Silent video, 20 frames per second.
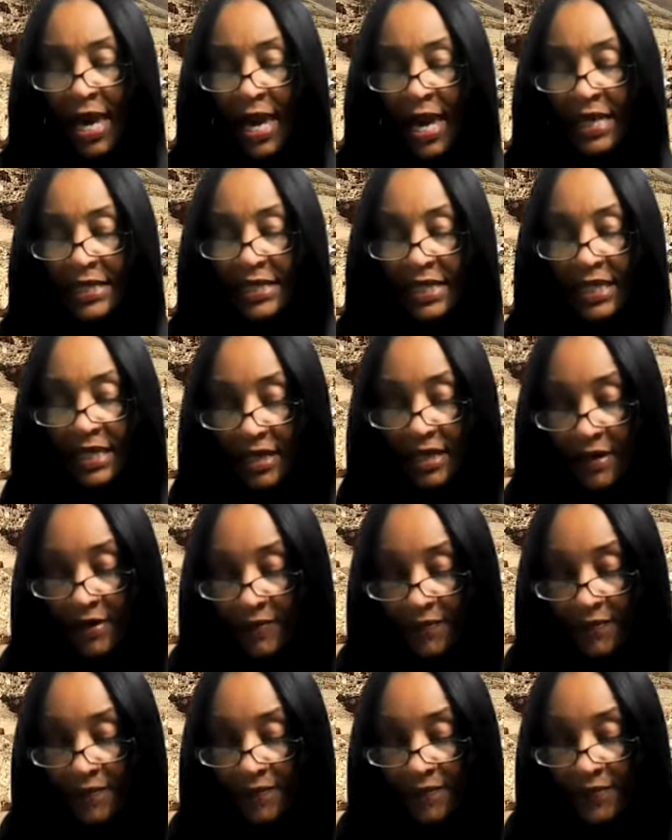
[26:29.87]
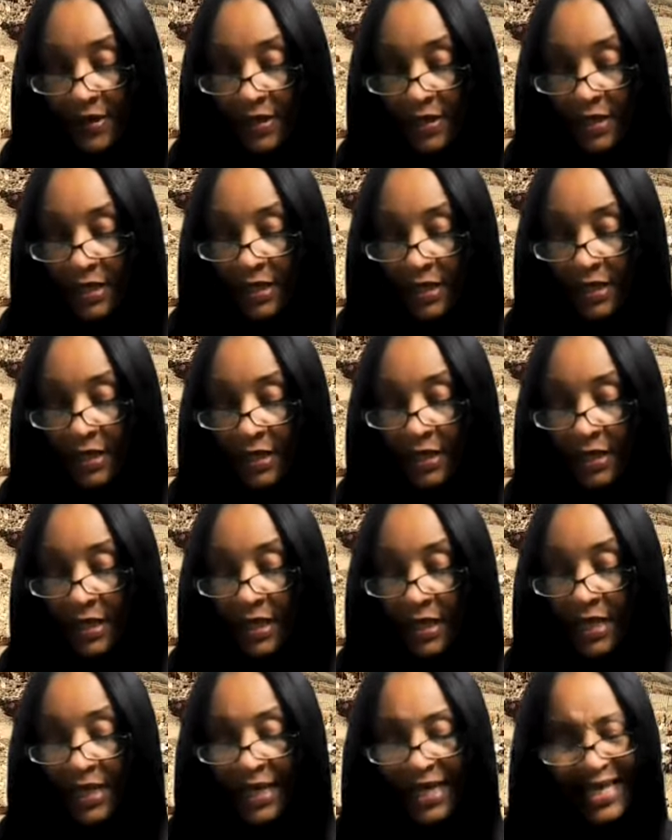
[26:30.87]
And if
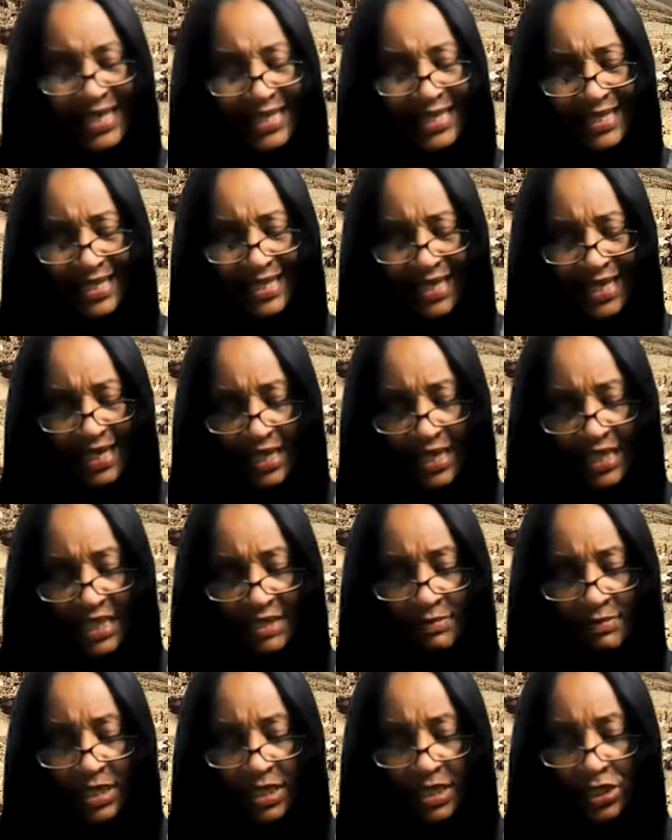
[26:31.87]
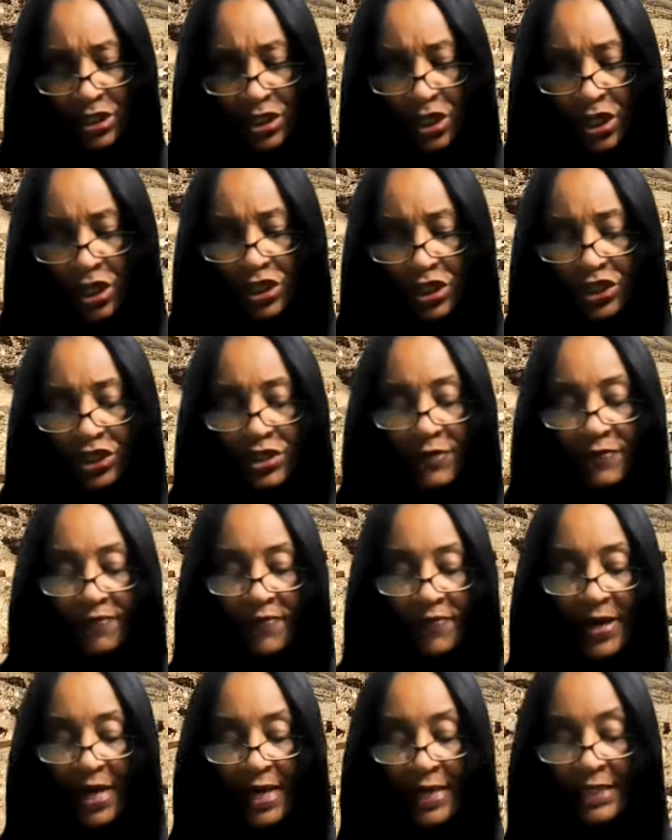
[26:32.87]
his kinsmen
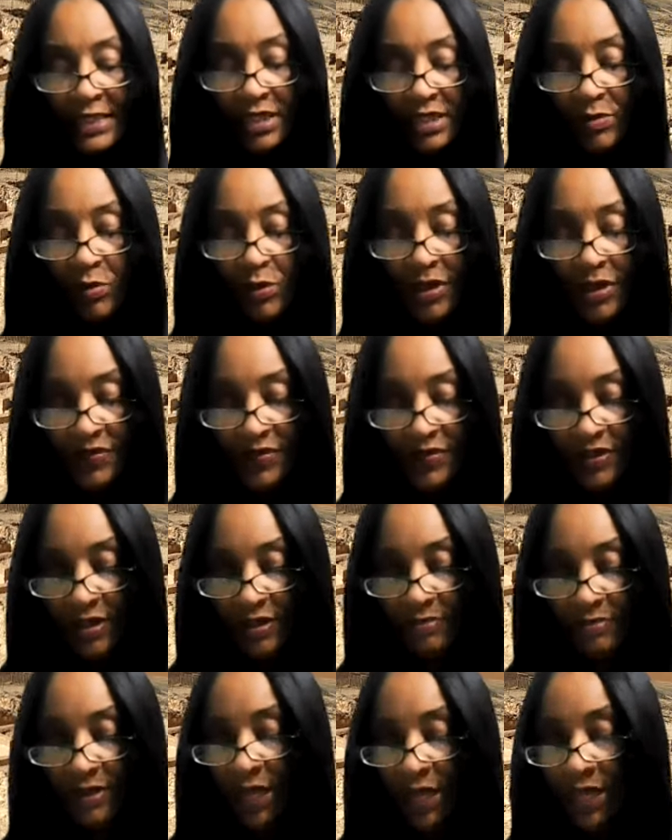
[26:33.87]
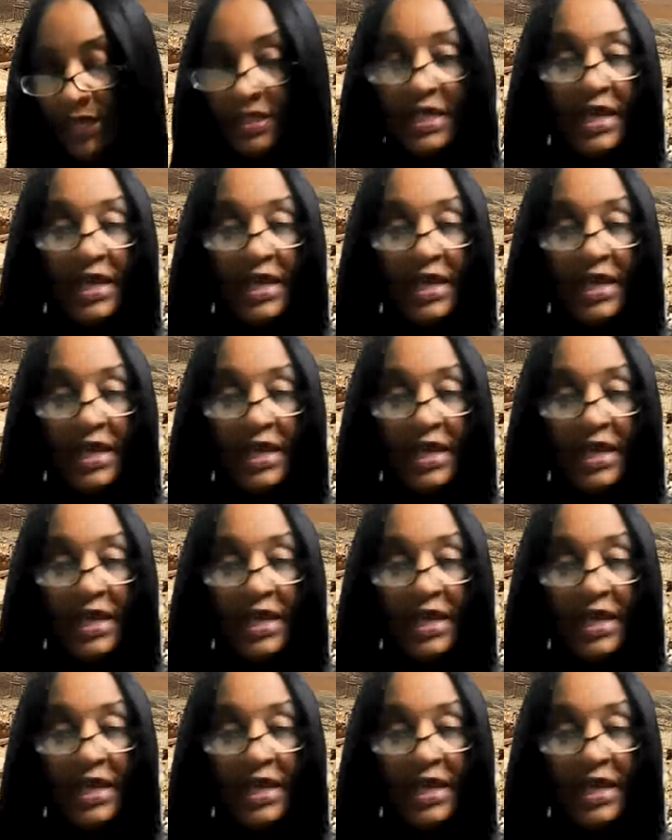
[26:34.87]
should find him with them,